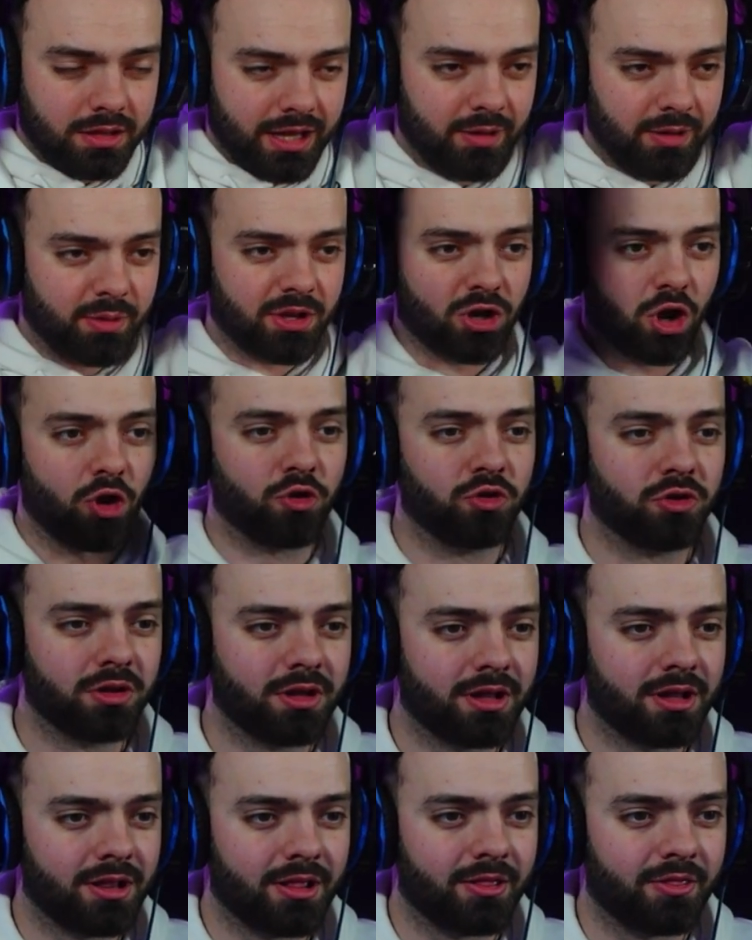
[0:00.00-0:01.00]
Here we go.
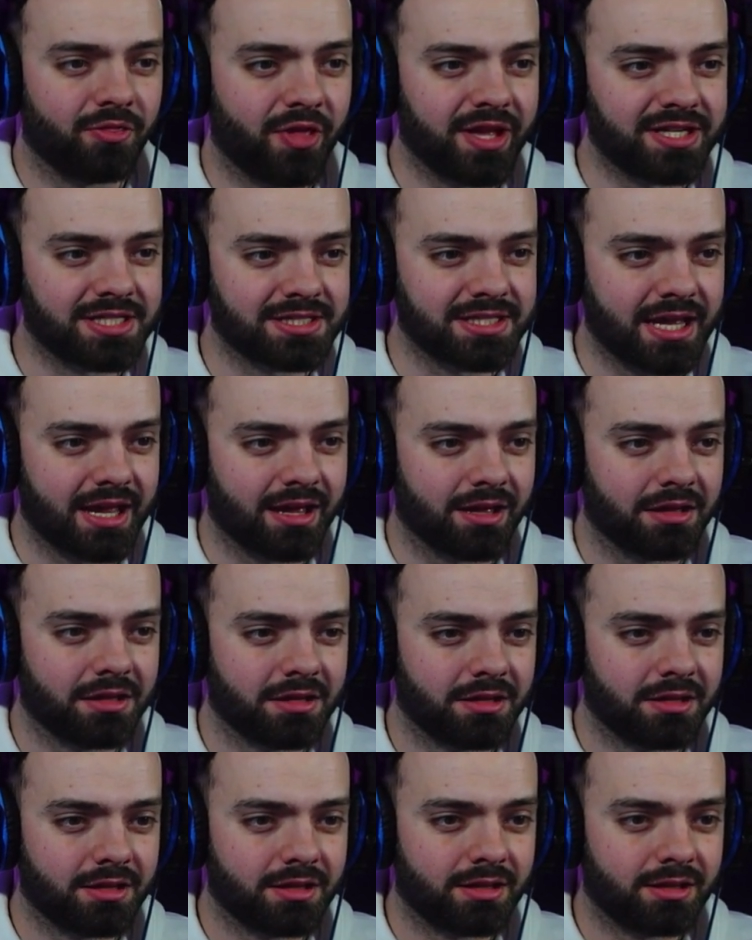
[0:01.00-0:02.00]
This is it.
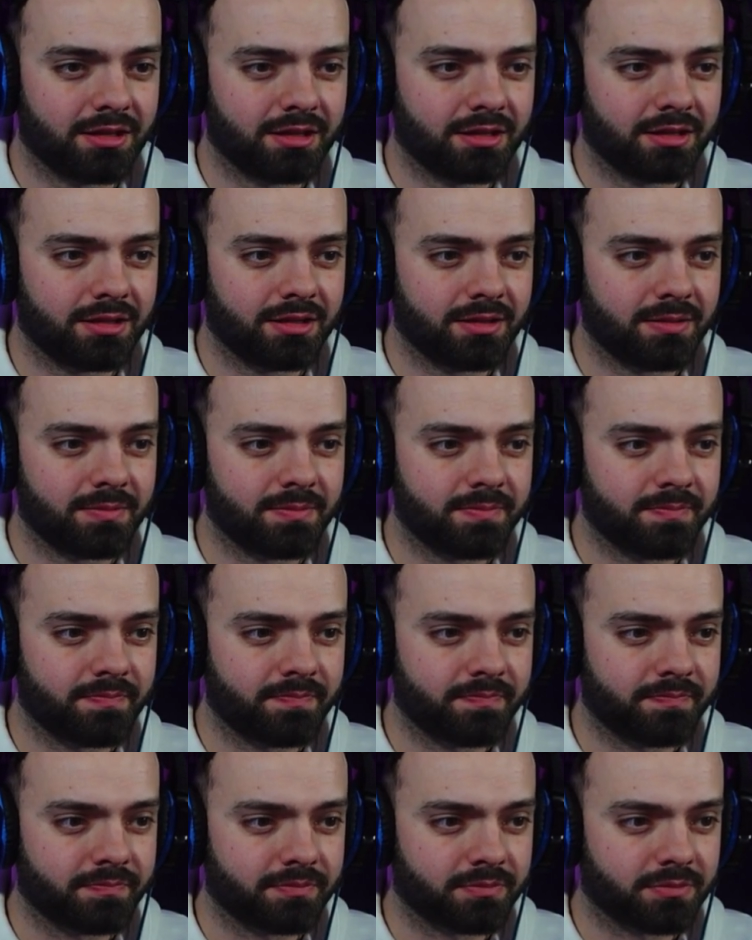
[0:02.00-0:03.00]
I'll
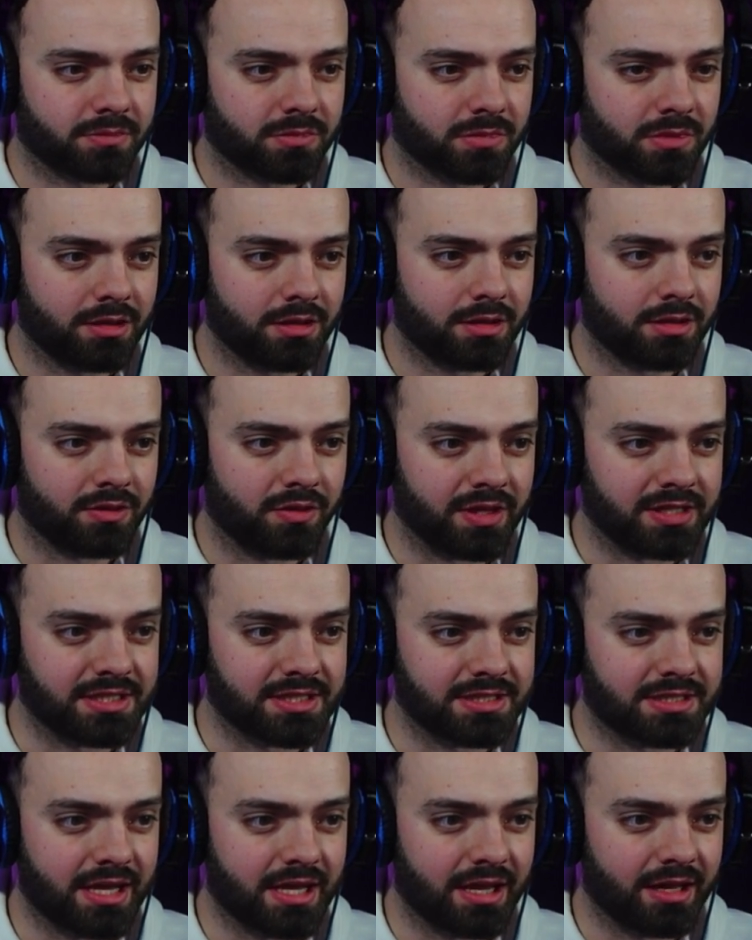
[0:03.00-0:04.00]
beat you. This is it.